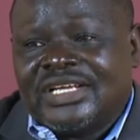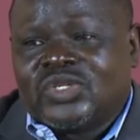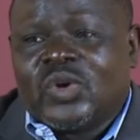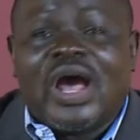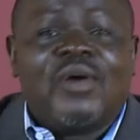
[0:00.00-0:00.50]

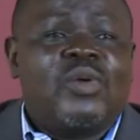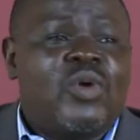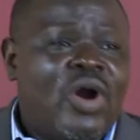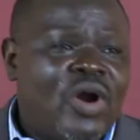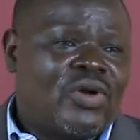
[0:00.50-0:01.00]
So, our
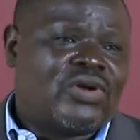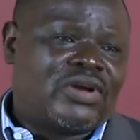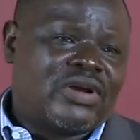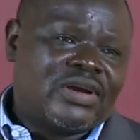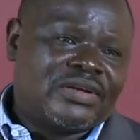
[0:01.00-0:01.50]

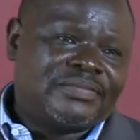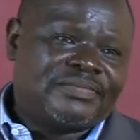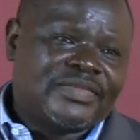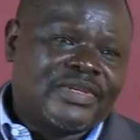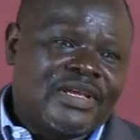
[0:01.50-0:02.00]
walk,
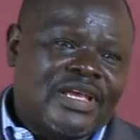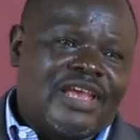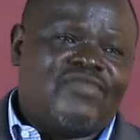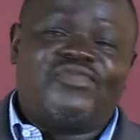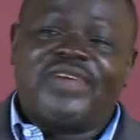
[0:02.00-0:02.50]

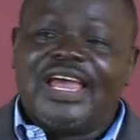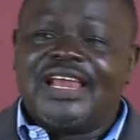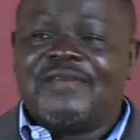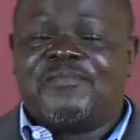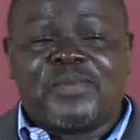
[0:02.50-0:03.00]
a
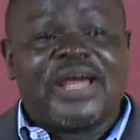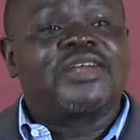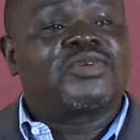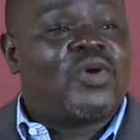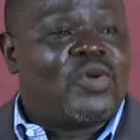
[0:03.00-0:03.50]
very
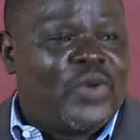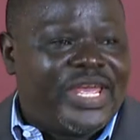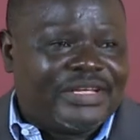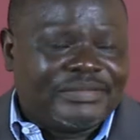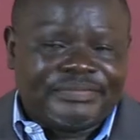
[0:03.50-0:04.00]
practical
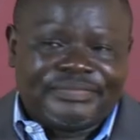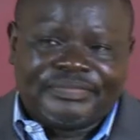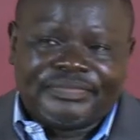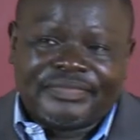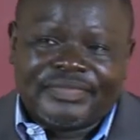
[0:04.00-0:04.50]
way.
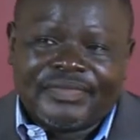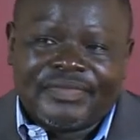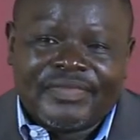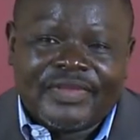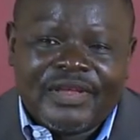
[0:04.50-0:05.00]

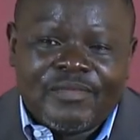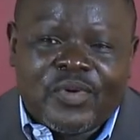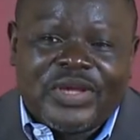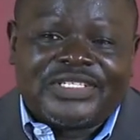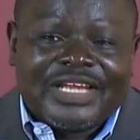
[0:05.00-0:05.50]

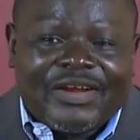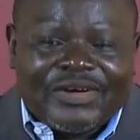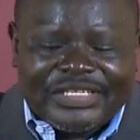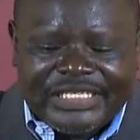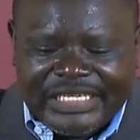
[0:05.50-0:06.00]
Praise the
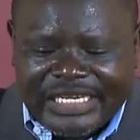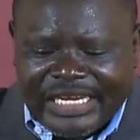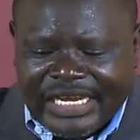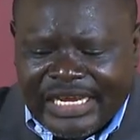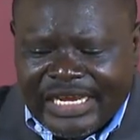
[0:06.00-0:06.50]
Lord.
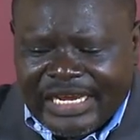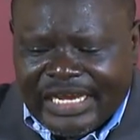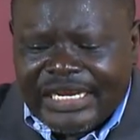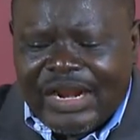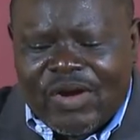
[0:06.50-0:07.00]

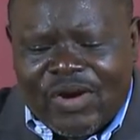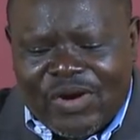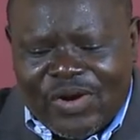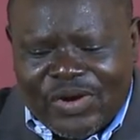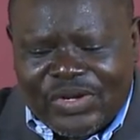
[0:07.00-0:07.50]
And the
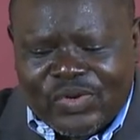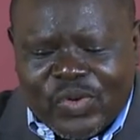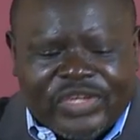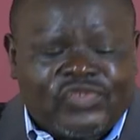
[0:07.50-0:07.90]
Lord, who is